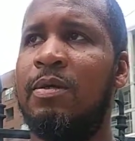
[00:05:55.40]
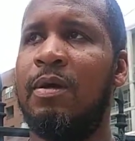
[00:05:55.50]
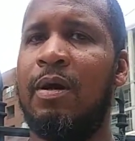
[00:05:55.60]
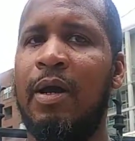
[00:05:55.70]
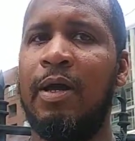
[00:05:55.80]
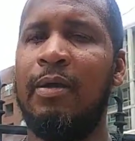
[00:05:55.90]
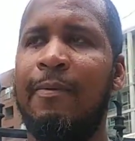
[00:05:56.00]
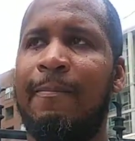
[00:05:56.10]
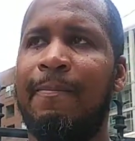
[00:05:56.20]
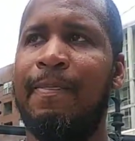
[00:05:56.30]
Alright?
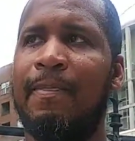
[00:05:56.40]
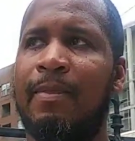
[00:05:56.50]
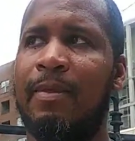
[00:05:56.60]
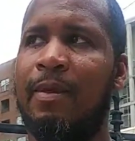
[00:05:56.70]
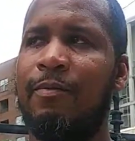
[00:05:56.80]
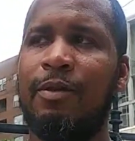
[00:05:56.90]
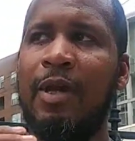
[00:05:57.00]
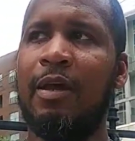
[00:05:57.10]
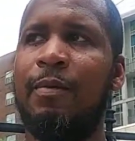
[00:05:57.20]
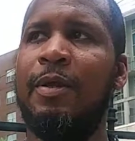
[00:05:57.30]
You're
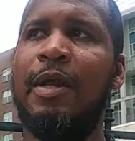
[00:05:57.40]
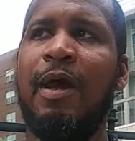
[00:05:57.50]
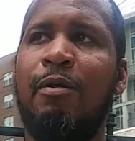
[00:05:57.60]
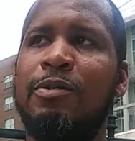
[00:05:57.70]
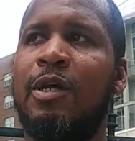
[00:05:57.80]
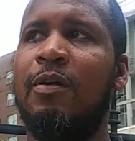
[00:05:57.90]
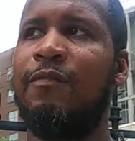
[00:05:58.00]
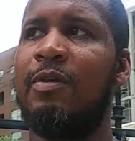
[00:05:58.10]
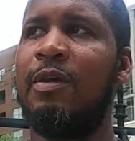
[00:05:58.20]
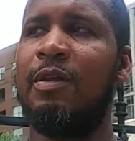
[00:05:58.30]
not coming in the house, the
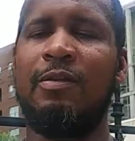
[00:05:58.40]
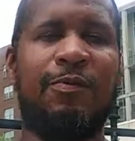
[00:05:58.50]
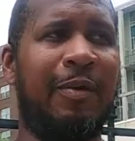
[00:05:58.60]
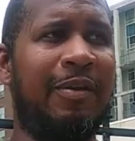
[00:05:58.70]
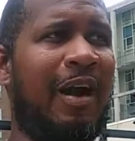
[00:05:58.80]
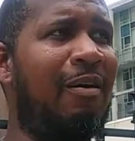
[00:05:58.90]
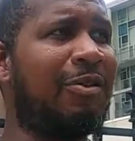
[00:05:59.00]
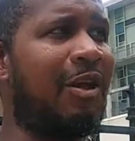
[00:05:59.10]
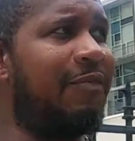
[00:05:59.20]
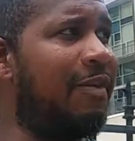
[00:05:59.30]
spirit of
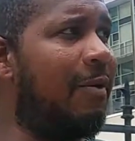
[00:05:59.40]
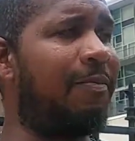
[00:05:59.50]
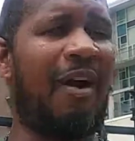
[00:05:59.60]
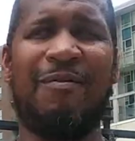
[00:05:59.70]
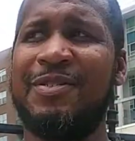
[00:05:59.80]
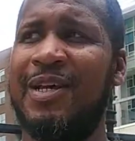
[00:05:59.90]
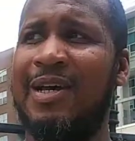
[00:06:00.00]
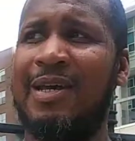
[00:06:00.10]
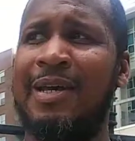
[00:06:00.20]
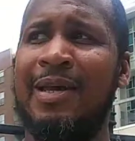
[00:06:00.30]
Yahweh, if you're not
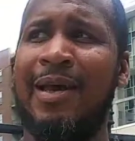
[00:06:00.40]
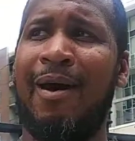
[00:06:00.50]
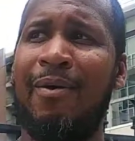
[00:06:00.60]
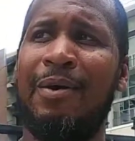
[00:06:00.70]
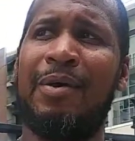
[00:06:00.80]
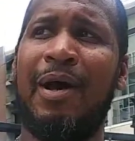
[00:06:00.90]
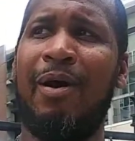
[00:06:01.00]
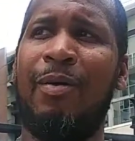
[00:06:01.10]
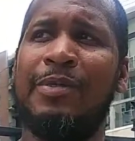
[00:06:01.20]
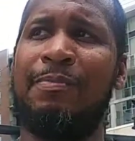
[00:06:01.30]
prophesying out here in the
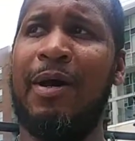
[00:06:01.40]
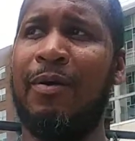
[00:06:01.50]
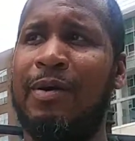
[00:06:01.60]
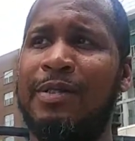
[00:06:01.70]
highways and byways.